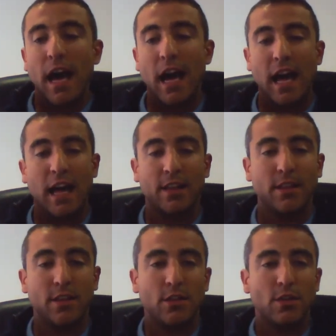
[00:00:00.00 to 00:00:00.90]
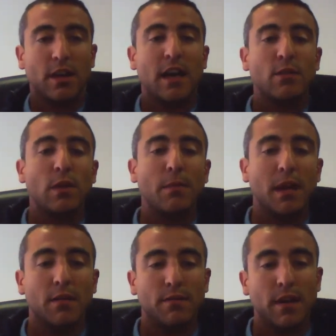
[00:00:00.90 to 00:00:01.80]
and your account will be
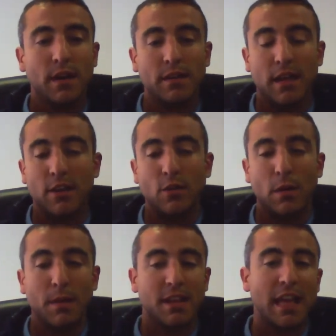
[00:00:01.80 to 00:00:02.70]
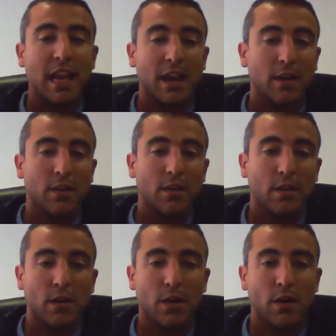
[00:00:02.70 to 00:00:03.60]
configured and you will be selling
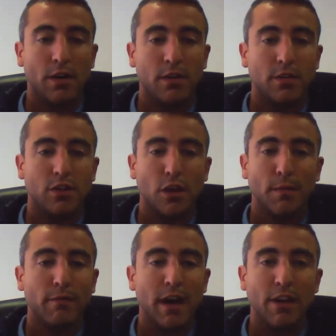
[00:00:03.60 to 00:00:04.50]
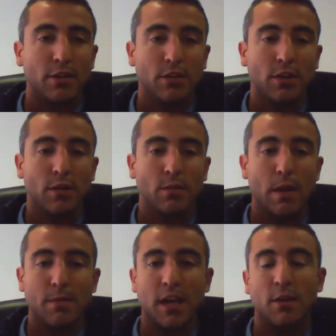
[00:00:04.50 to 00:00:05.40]
on Shopify on your own
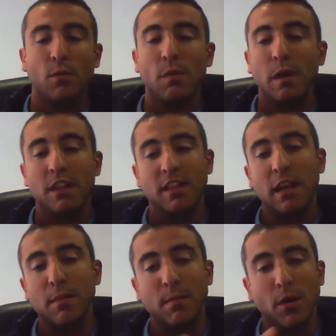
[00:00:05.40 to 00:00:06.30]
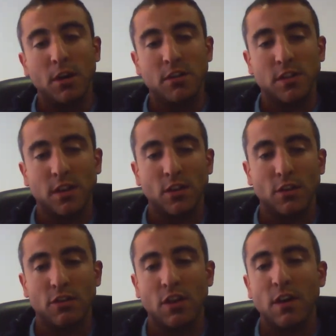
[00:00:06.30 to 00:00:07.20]
website. We will still be monitoring
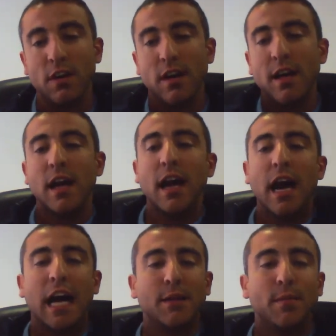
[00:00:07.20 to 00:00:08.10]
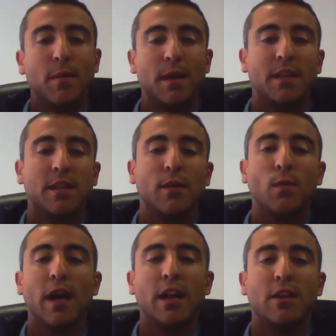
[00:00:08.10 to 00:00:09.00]
your stock. At the moment,
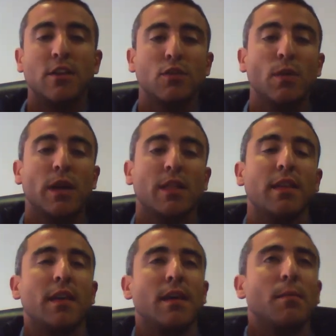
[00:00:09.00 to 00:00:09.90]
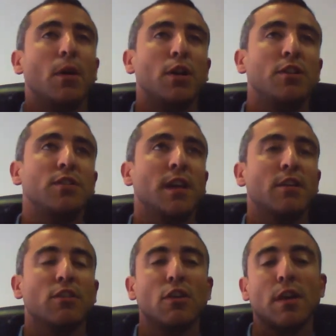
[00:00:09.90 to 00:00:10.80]
we are just doing the
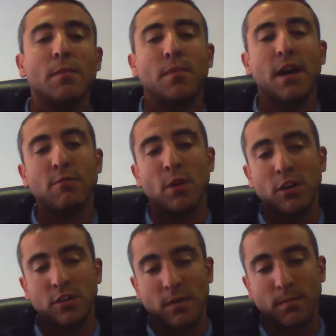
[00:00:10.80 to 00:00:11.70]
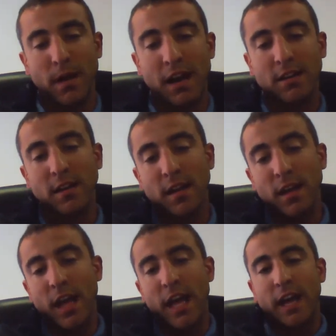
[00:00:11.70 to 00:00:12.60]
monitoring, stock and price monitoring part,
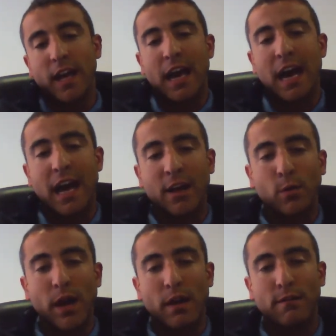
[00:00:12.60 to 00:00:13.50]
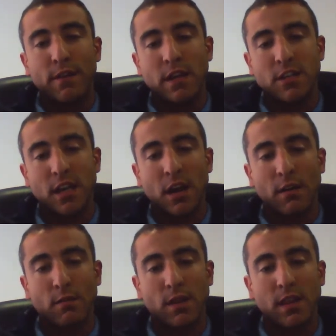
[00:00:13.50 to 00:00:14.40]
and we are finishing
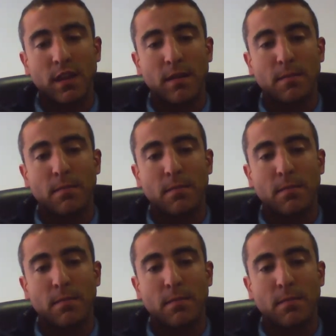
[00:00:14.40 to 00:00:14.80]
off with the